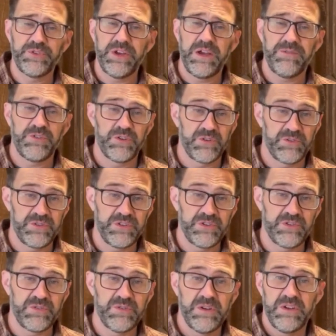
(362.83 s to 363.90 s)
to have
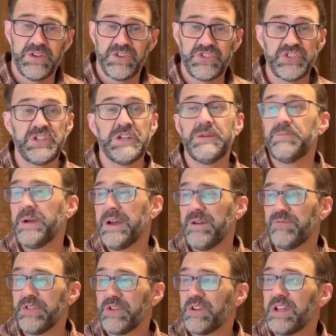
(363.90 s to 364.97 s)
your sheep
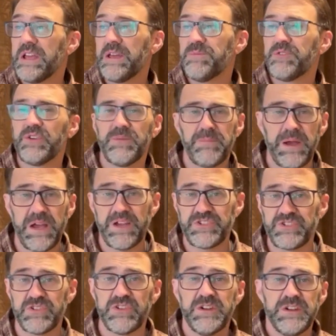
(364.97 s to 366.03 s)
have their lambs on
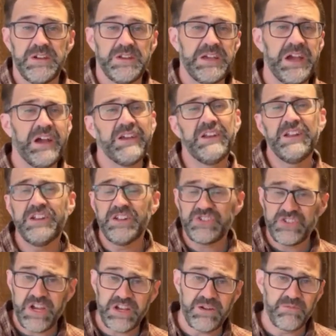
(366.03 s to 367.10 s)
pasture. Yeah, you need to
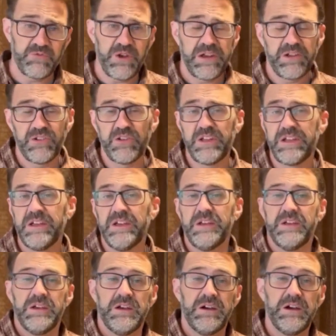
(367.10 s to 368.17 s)
check them regularly.
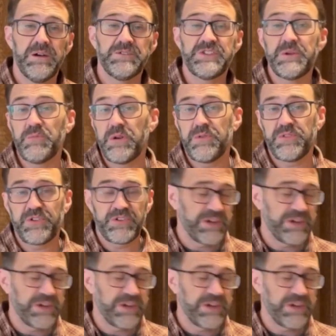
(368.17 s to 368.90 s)
Same way with your